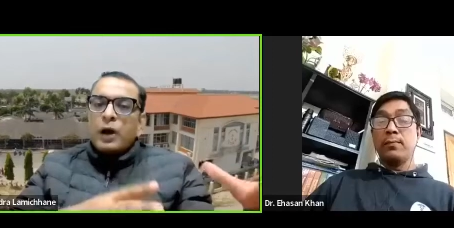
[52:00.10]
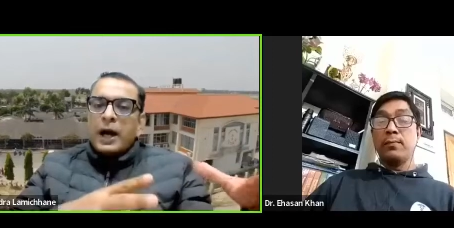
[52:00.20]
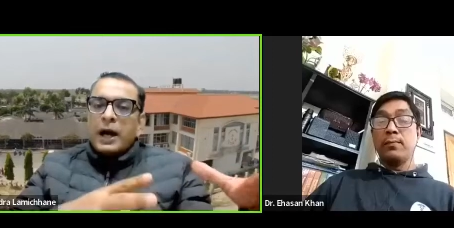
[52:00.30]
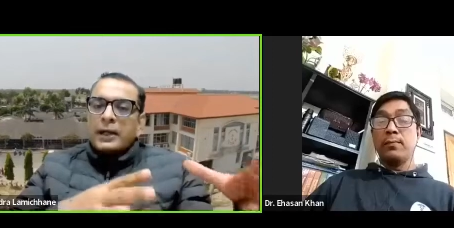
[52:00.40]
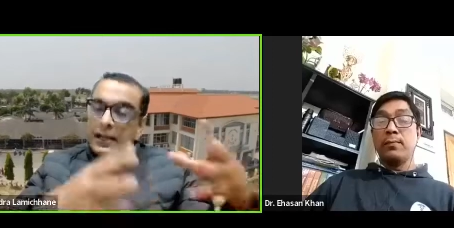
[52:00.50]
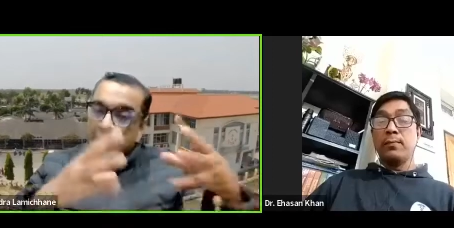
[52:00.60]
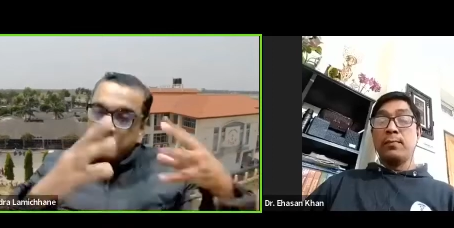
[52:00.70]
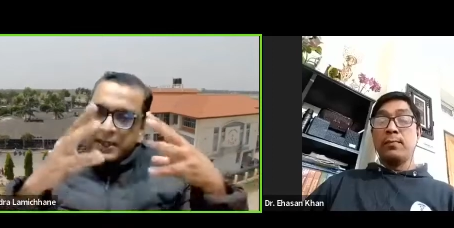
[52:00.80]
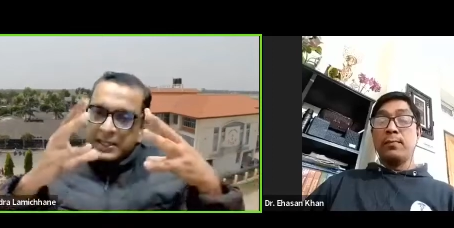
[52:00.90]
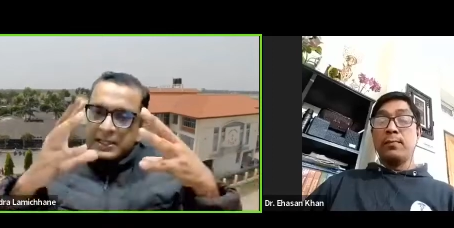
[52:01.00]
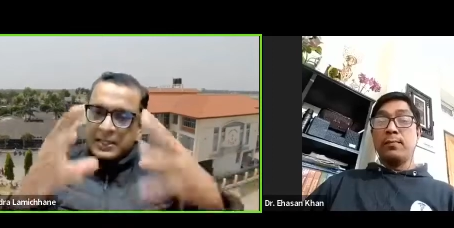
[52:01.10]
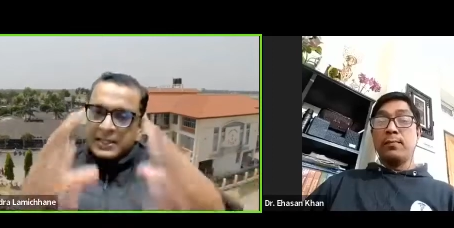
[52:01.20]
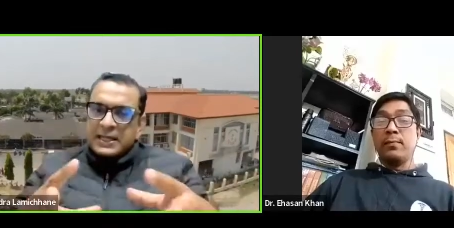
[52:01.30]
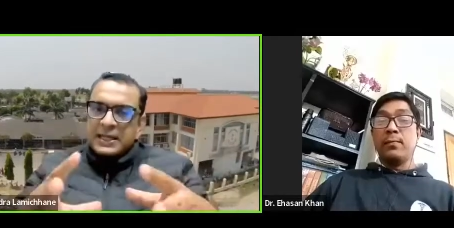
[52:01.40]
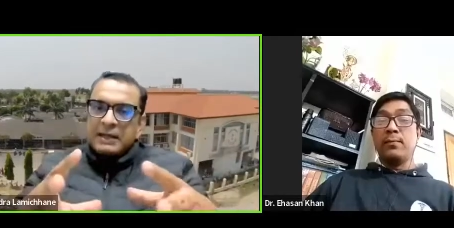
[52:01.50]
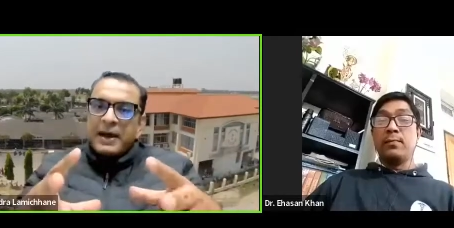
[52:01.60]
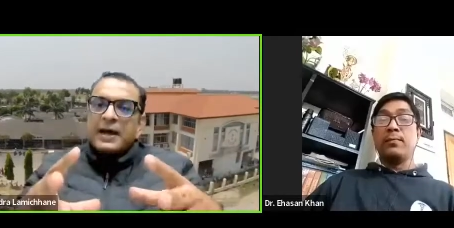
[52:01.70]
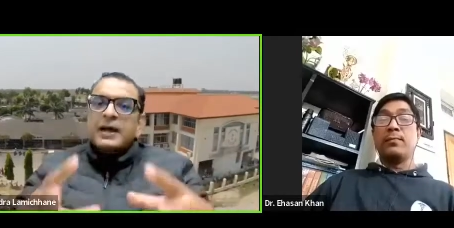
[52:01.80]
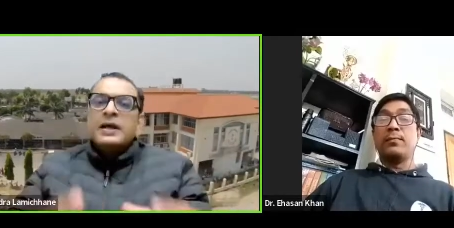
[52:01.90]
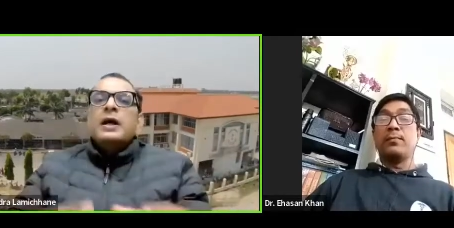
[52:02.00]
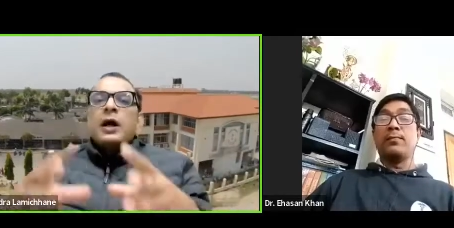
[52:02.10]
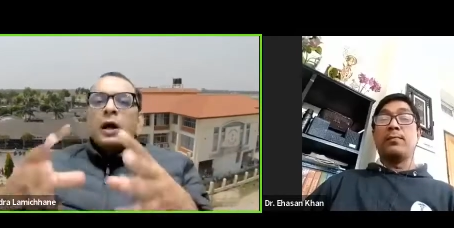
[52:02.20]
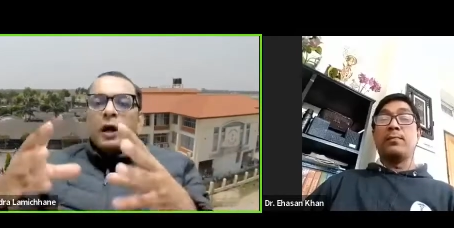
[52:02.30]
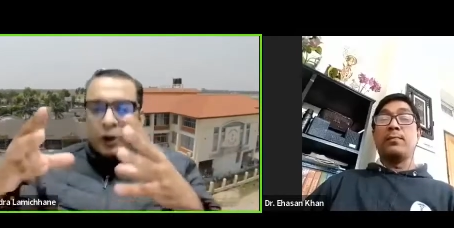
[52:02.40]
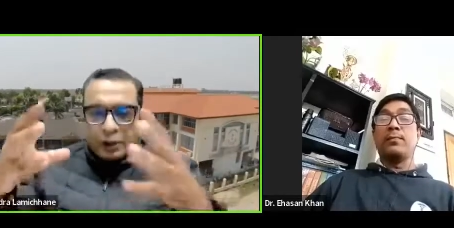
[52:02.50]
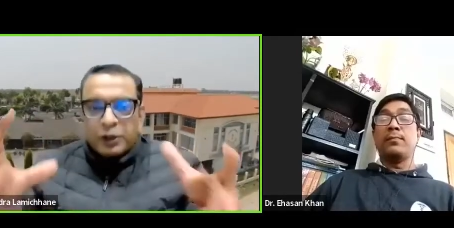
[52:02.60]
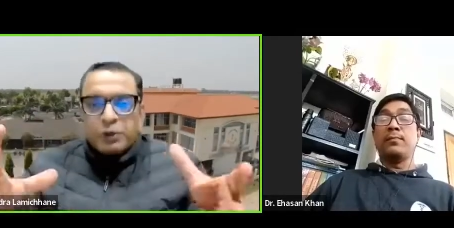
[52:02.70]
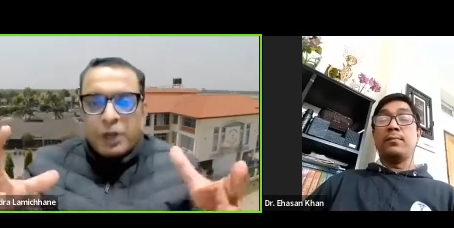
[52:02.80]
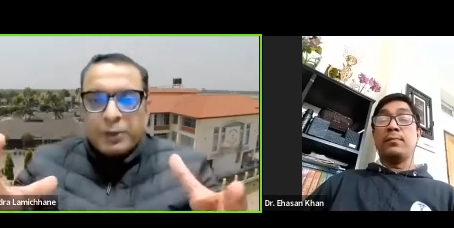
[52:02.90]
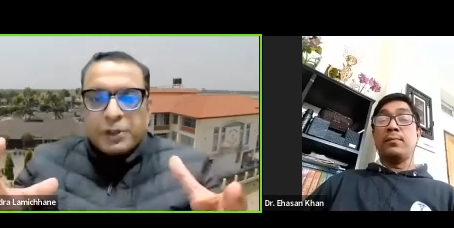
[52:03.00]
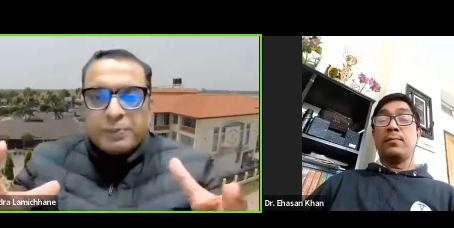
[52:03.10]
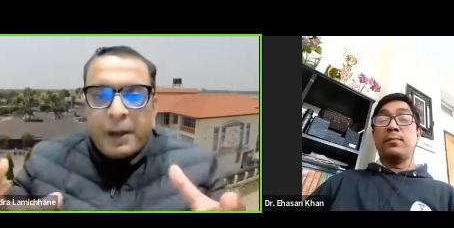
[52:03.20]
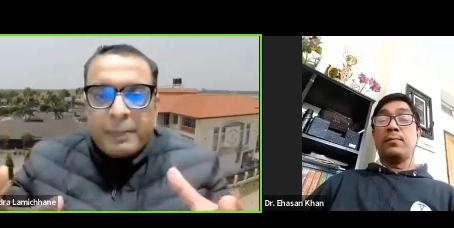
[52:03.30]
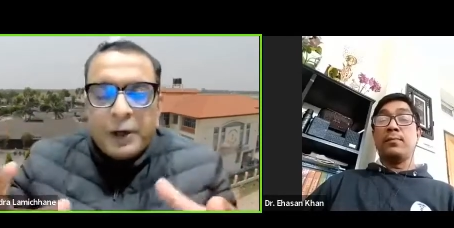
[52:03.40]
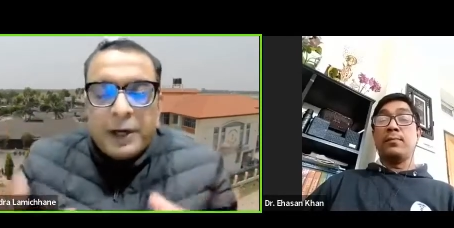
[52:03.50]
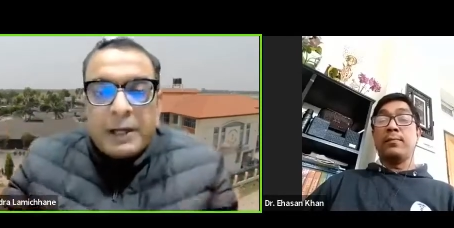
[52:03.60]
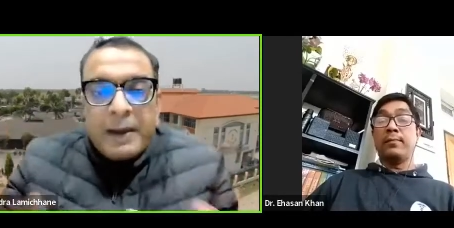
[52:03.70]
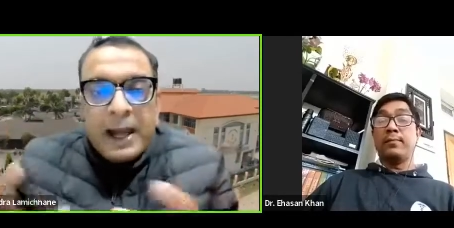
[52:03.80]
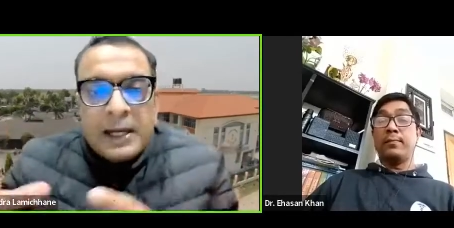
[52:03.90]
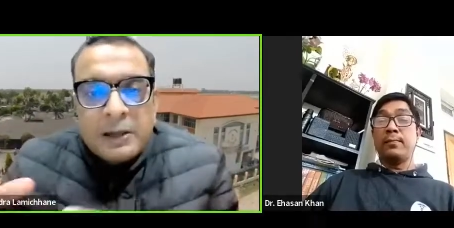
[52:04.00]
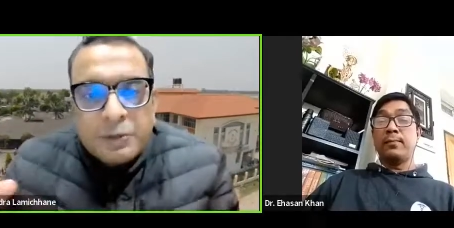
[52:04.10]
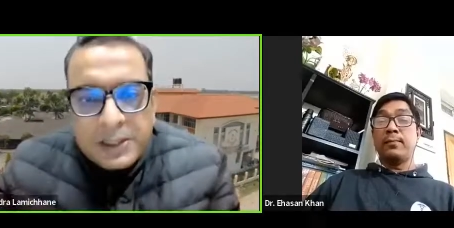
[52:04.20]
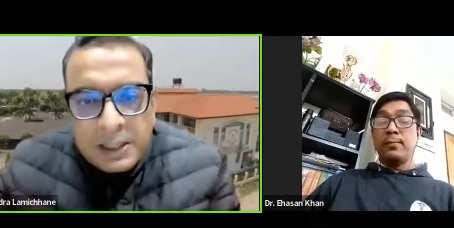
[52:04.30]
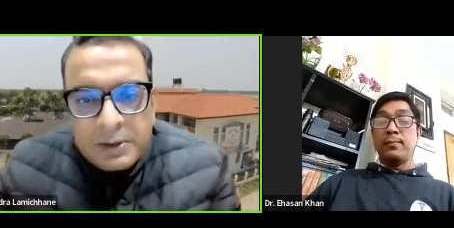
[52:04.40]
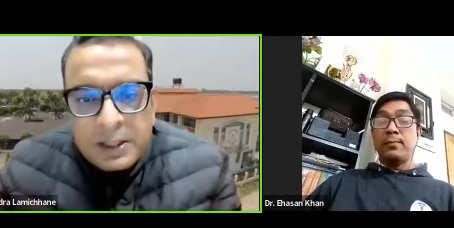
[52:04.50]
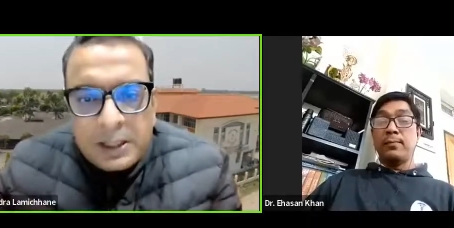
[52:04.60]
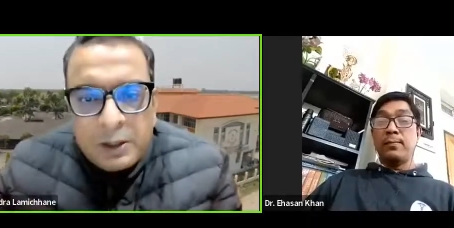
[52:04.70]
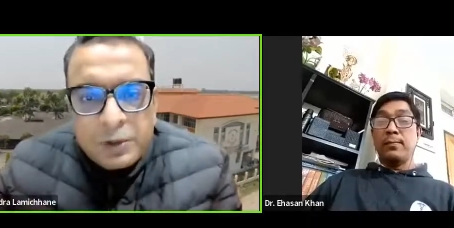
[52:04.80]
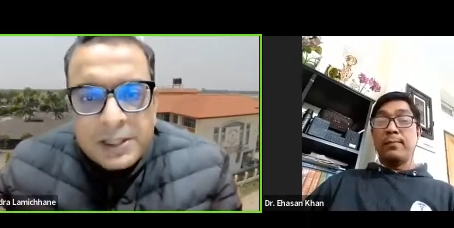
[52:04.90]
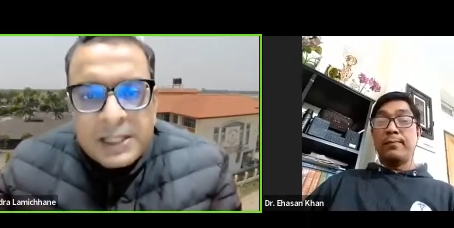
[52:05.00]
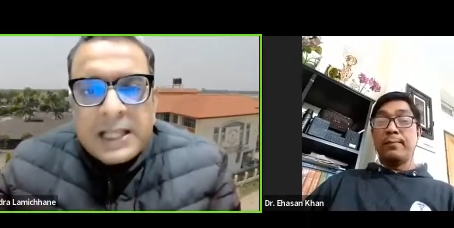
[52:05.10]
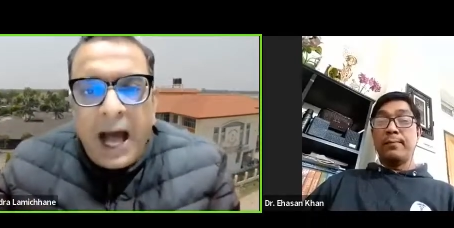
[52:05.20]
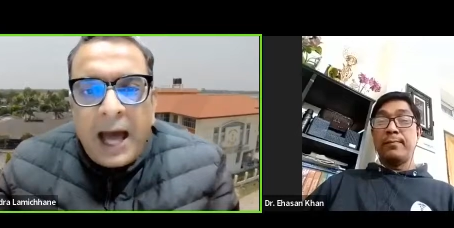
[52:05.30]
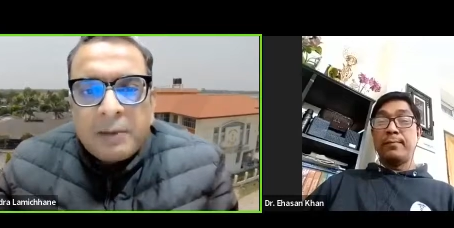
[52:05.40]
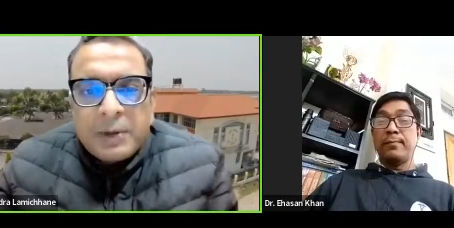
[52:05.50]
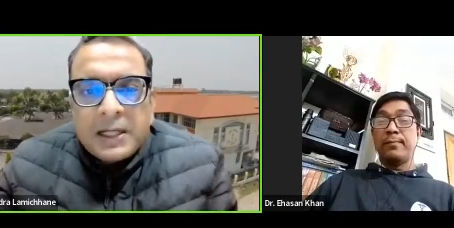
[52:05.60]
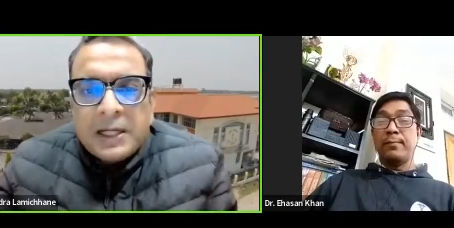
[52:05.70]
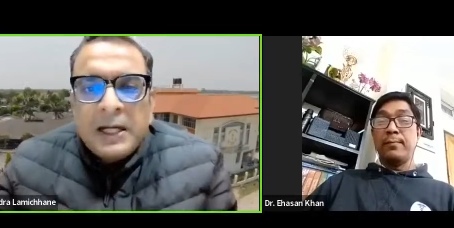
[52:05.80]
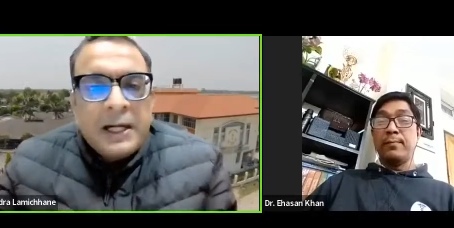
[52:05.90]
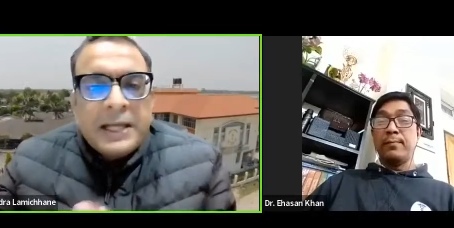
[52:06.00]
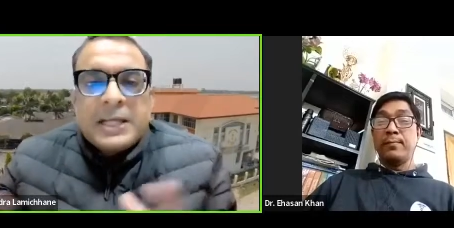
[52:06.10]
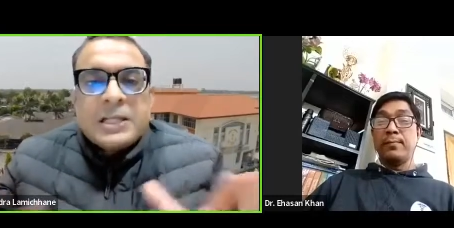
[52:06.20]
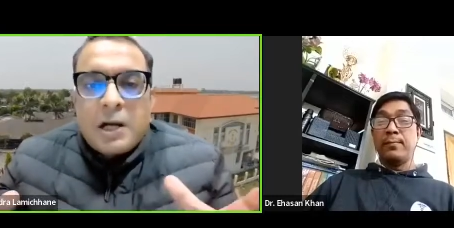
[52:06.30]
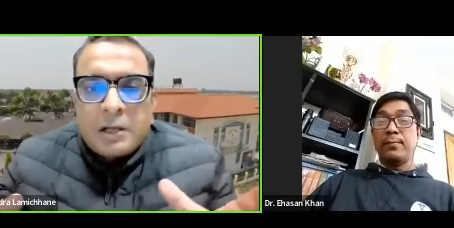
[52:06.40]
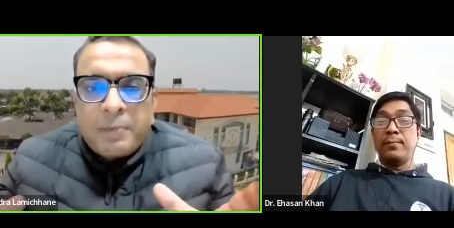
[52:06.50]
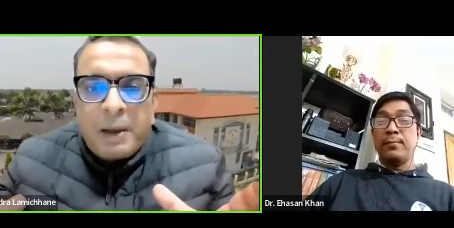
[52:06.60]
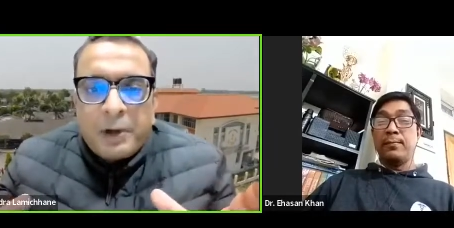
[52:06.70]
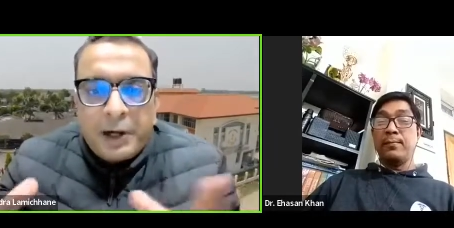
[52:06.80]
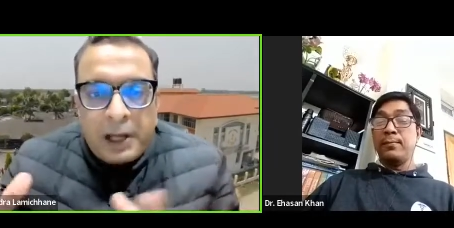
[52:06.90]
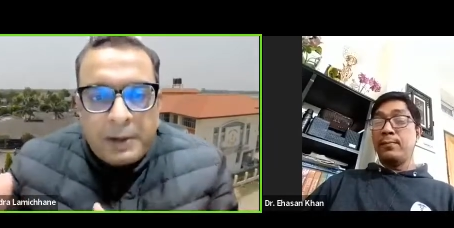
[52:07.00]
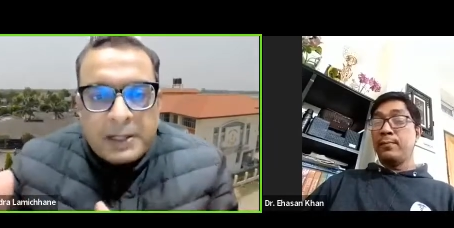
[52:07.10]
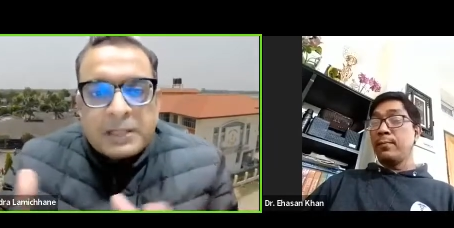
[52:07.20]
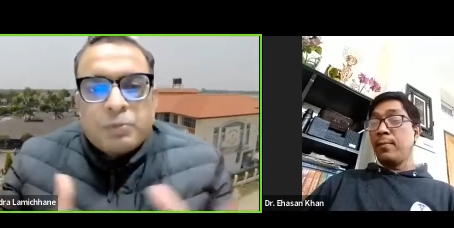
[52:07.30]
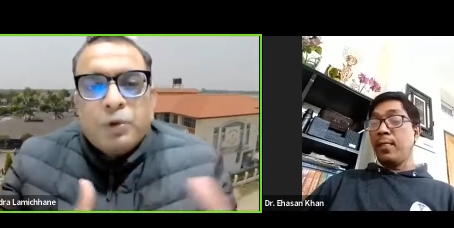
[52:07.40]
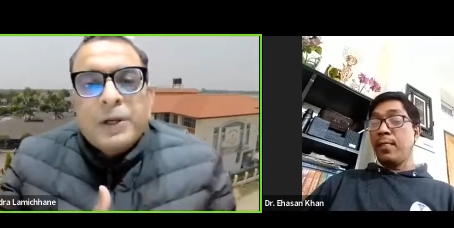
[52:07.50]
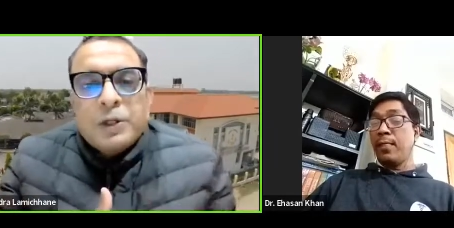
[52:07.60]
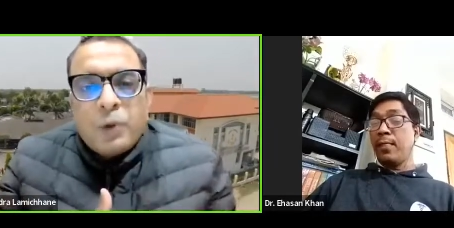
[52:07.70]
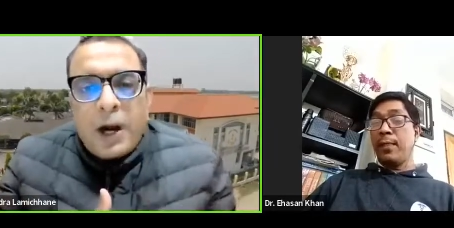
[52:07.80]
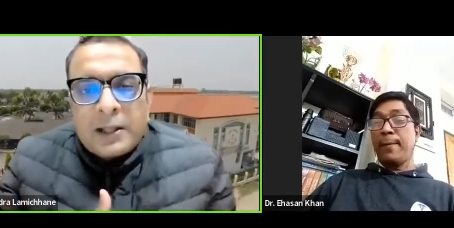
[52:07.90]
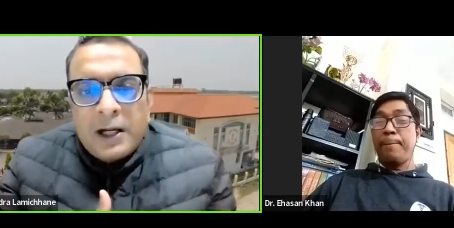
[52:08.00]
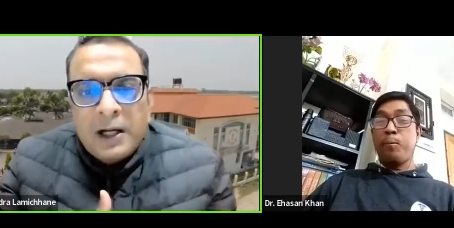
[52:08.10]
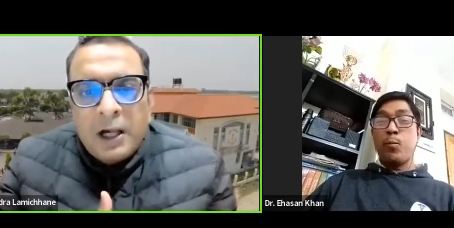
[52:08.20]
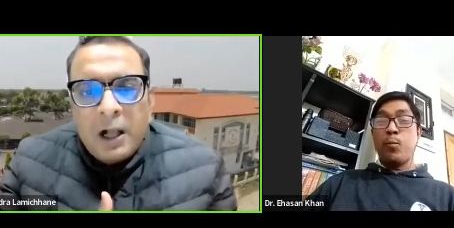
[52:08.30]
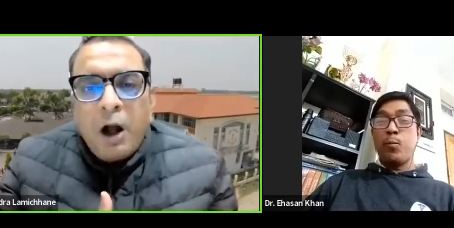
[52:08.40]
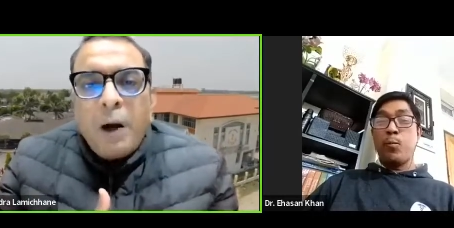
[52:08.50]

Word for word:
Speaker 1: is a disc edema or you suppose papilloedema and you see you see the RAPD, it is not a papilloedema, it is moving toward the optic neuritis.